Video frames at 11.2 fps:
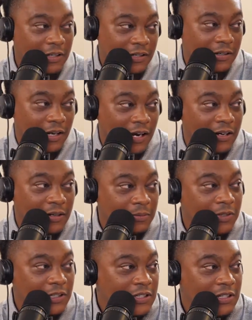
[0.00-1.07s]
they got the number
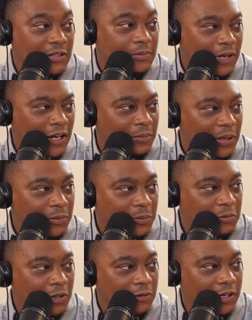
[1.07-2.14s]
one team, Alabama number
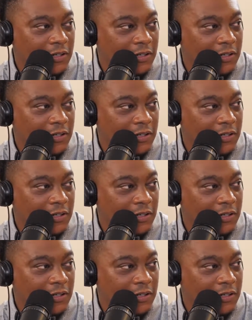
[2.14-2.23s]
one, right?